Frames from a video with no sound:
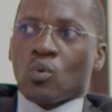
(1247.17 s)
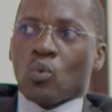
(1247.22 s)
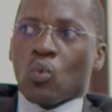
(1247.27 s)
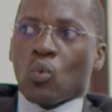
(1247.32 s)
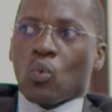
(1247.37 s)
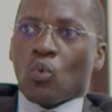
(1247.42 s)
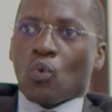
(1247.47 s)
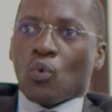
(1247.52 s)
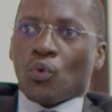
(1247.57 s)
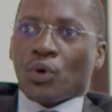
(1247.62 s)

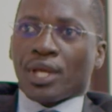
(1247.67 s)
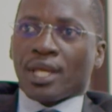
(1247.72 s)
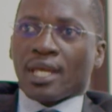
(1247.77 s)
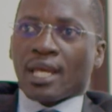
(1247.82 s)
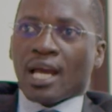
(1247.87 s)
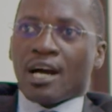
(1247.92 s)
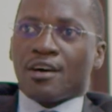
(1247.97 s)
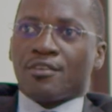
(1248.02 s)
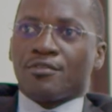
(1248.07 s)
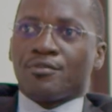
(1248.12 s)
we
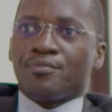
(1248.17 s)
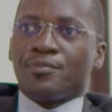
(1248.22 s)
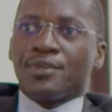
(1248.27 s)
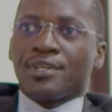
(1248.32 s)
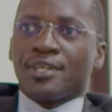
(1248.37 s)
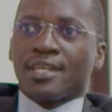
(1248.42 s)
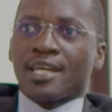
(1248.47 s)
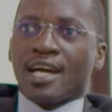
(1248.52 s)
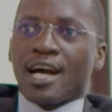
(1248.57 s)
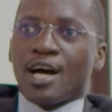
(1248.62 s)
have
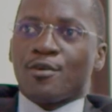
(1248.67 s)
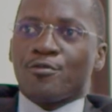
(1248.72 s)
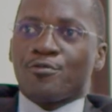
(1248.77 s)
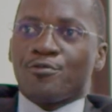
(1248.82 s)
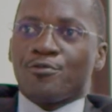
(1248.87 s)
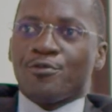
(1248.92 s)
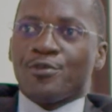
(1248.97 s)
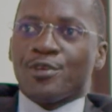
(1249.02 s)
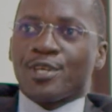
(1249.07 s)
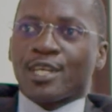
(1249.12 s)
been
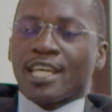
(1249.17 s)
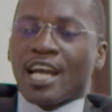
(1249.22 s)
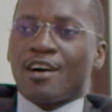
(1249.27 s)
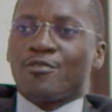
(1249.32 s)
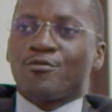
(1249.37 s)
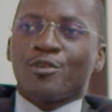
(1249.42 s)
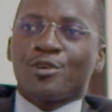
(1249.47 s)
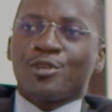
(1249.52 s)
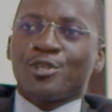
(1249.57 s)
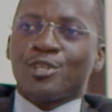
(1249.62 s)
having
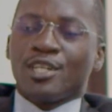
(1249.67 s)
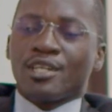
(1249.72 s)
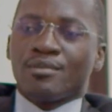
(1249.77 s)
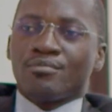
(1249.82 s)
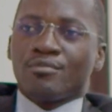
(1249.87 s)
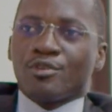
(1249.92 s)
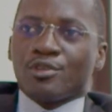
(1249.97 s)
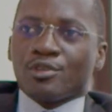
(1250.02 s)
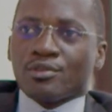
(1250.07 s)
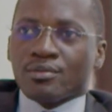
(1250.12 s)

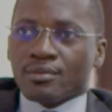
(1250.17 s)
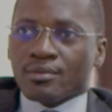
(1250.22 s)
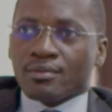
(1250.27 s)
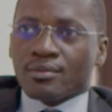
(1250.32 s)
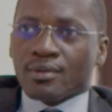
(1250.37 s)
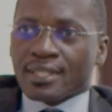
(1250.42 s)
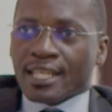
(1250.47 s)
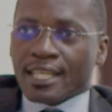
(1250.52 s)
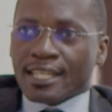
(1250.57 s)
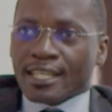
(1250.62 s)
avoidable and
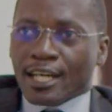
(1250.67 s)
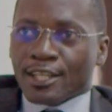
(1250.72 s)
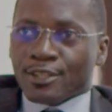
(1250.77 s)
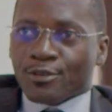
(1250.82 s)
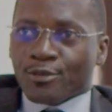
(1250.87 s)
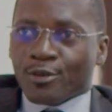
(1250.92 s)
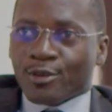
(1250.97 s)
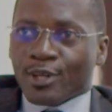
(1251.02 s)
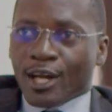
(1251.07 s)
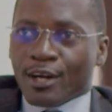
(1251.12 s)
what I can
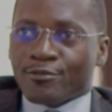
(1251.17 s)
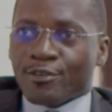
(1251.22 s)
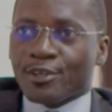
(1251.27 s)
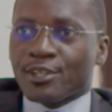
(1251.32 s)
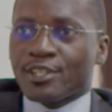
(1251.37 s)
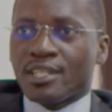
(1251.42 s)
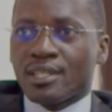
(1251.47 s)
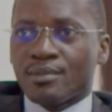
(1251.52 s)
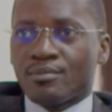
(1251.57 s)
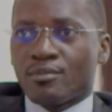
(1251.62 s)
call
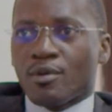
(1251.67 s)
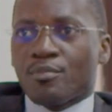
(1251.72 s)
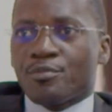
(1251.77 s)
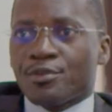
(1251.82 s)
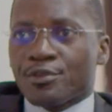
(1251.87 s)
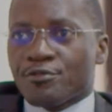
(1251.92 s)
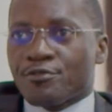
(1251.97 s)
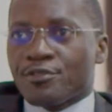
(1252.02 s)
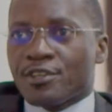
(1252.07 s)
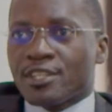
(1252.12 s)
avoidable
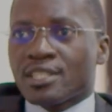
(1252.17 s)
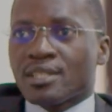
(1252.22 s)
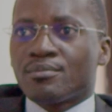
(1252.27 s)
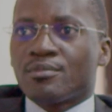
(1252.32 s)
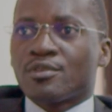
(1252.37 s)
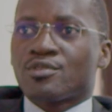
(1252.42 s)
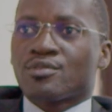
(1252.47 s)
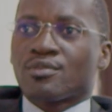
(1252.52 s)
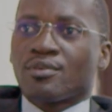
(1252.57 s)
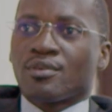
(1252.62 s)

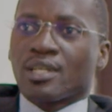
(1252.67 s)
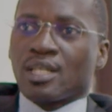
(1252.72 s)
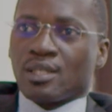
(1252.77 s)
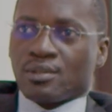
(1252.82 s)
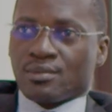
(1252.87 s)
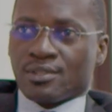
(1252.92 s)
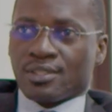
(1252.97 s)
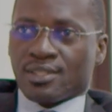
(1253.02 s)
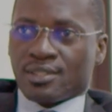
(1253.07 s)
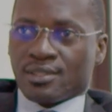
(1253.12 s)
preventable
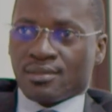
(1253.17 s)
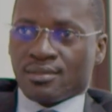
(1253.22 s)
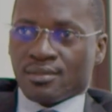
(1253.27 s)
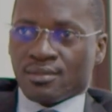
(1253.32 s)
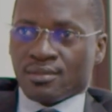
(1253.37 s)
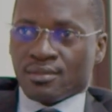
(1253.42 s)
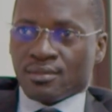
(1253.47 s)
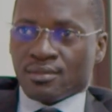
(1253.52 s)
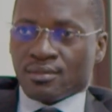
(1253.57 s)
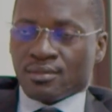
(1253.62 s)
stockouts.
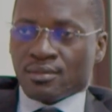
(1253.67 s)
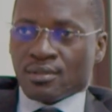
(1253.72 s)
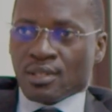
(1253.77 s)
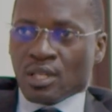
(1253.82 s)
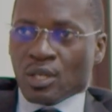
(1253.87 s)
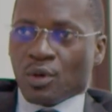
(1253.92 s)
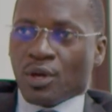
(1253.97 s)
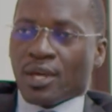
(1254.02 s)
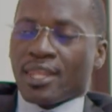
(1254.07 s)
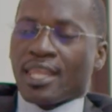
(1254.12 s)

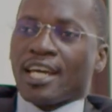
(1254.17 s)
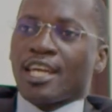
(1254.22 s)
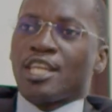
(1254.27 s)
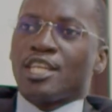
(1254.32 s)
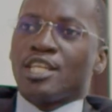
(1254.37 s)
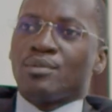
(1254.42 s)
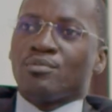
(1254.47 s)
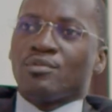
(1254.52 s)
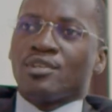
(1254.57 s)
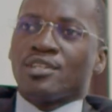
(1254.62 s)
Whether
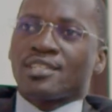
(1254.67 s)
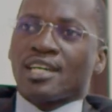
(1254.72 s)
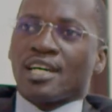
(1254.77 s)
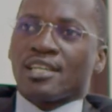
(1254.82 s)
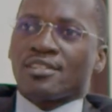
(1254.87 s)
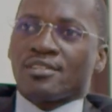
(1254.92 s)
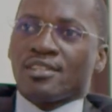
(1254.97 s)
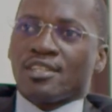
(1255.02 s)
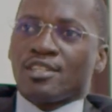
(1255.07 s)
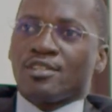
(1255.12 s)
NMS
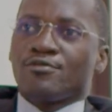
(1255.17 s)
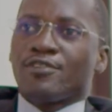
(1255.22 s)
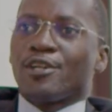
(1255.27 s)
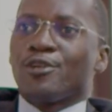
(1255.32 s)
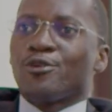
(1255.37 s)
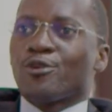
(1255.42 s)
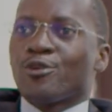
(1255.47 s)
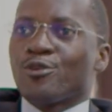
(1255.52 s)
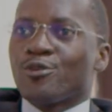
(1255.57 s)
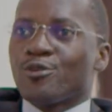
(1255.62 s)
has delivered
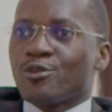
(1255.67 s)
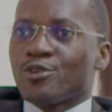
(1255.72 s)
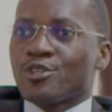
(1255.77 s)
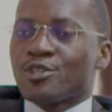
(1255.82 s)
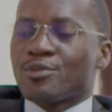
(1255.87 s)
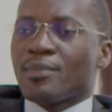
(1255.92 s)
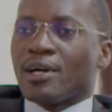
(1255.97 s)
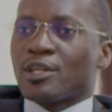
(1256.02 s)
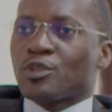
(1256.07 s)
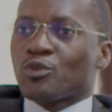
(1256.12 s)
or not,
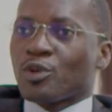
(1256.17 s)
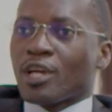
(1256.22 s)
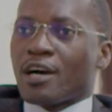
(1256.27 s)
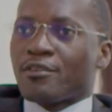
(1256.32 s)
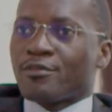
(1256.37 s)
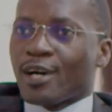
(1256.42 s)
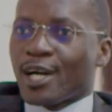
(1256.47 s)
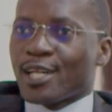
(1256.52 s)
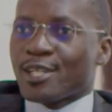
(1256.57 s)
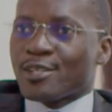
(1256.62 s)
but we have
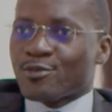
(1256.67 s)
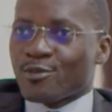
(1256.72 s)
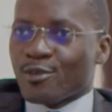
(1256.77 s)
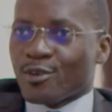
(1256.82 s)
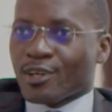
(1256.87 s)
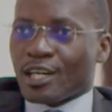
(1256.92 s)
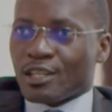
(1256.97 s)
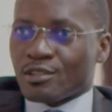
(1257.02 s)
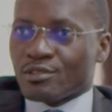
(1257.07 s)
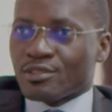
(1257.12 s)
had
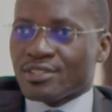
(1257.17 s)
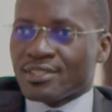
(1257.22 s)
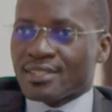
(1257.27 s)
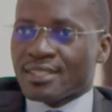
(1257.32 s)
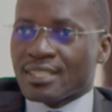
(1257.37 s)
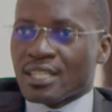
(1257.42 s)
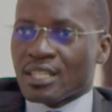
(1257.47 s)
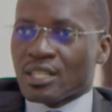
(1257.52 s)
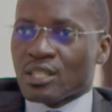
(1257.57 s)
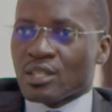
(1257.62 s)
stockouts
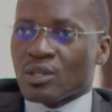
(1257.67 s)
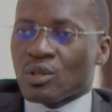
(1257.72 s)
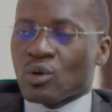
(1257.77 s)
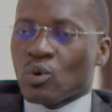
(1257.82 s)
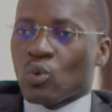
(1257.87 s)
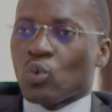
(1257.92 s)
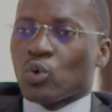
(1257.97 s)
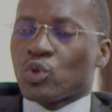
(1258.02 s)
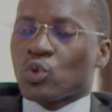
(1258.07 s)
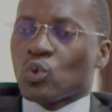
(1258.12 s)

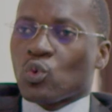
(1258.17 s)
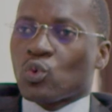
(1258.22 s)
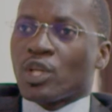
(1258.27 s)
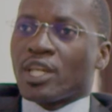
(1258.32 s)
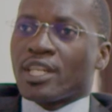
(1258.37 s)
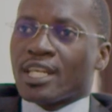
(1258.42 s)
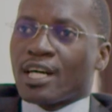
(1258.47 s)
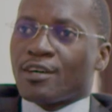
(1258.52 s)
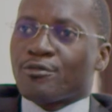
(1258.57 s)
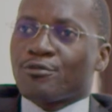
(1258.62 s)
which
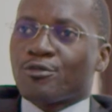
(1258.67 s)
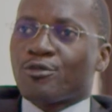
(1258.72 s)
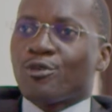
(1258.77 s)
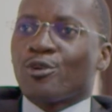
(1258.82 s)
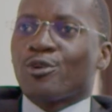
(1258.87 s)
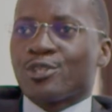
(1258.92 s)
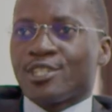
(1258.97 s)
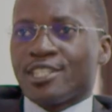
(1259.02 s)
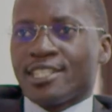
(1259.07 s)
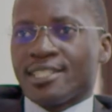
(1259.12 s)
wouldn't have
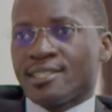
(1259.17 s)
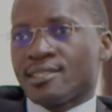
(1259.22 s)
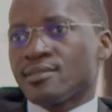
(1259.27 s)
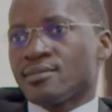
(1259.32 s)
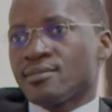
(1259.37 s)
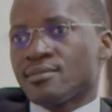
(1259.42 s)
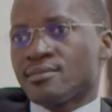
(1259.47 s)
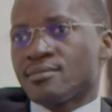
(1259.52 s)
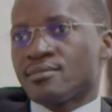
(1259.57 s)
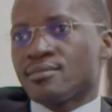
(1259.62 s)
got
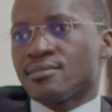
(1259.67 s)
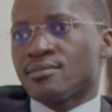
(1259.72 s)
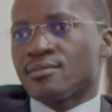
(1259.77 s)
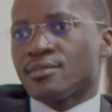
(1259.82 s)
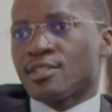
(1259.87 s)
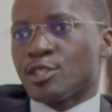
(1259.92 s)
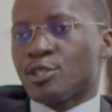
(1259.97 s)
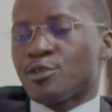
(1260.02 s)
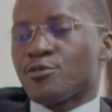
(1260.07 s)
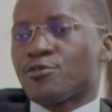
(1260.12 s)

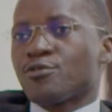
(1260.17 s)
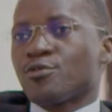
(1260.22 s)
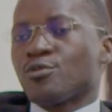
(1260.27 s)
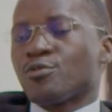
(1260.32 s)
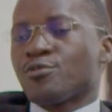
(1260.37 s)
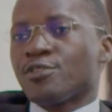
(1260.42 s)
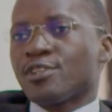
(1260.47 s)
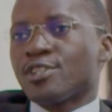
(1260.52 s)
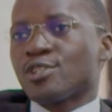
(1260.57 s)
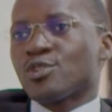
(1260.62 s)
if
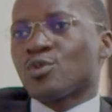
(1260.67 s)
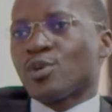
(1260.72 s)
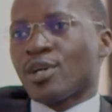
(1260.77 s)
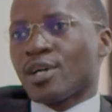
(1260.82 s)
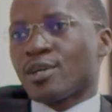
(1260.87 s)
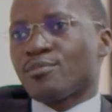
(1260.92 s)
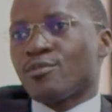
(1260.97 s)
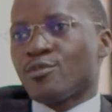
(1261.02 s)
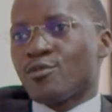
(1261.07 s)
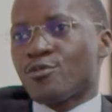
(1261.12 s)
things were
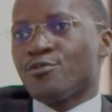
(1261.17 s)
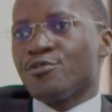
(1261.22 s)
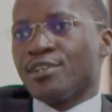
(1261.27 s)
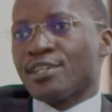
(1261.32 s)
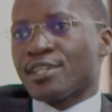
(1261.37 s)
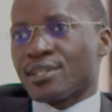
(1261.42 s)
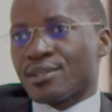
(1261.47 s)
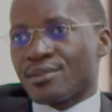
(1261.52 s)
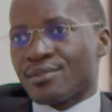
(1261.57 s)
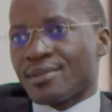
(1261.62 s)

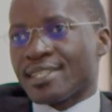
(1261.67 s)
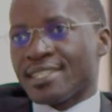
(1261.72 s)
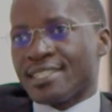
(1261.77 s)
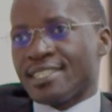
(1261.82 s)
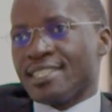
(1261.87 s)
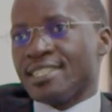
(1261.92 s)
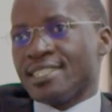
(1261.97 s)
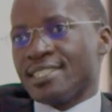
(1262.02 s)
moving right.